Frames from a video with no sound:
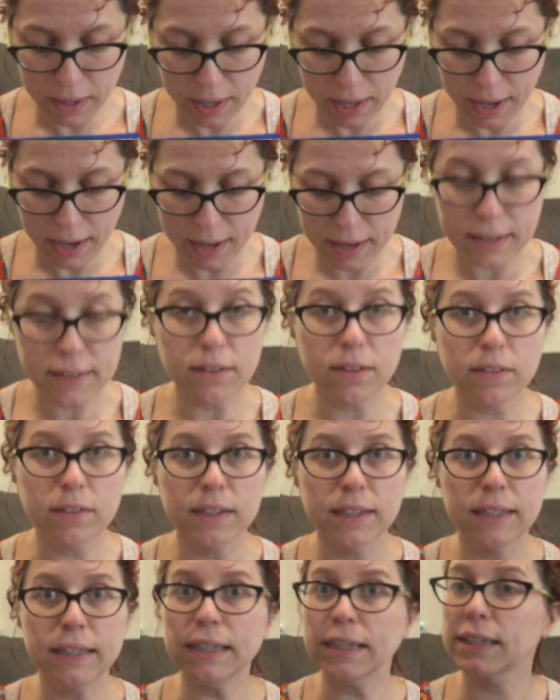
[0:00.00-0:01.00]
hand is on the
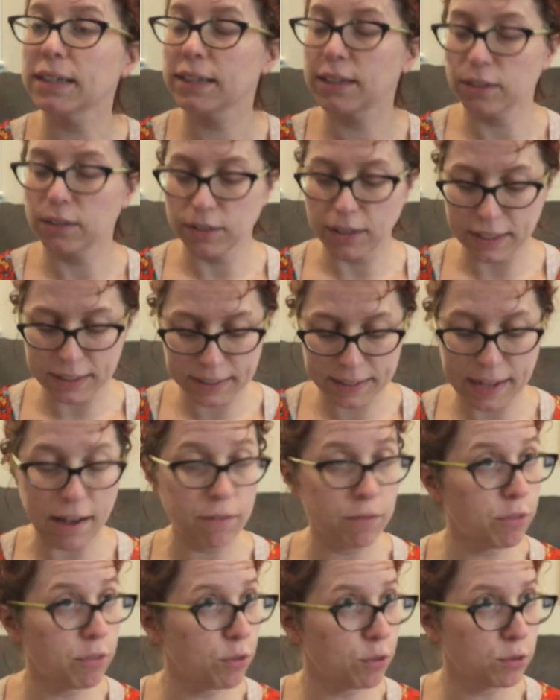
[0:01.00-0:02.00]
6. So let's
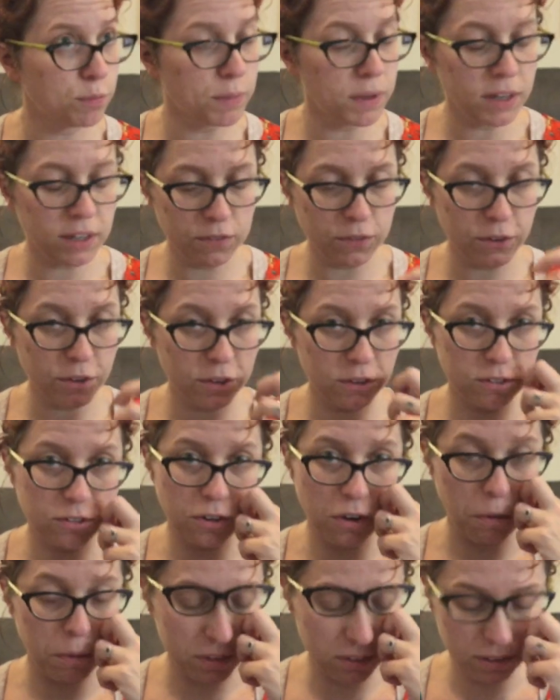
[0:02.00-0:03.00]
count those minutes first.
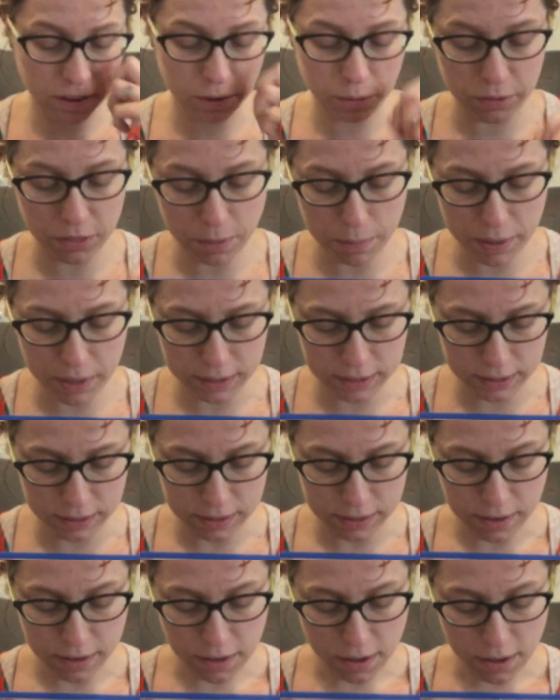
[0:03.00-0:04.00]
Always start with the minutes.
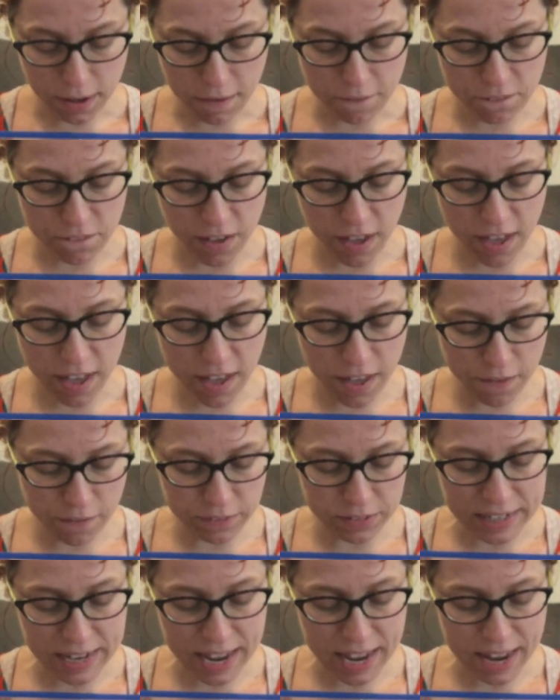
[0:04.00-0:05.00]

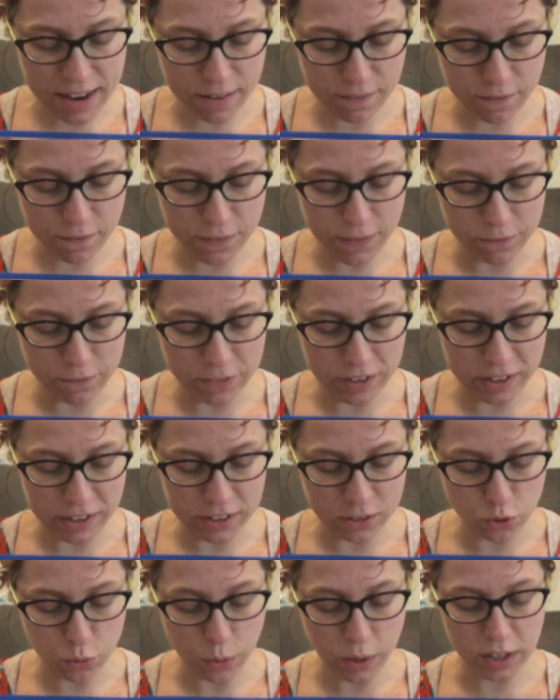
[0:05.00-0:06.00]
5, 10,
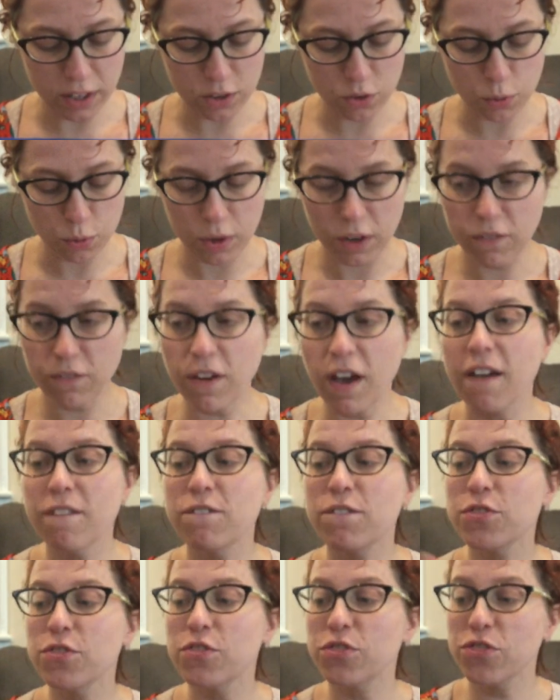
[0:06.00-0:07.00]
15, 20,
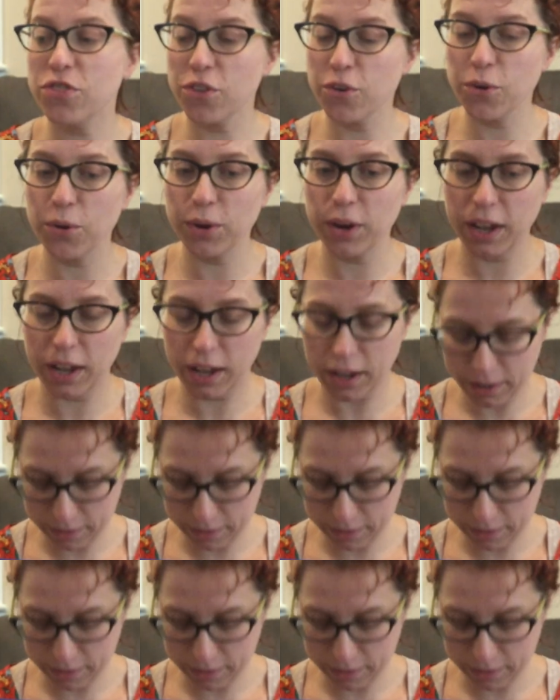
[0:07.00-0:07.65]
25, 30.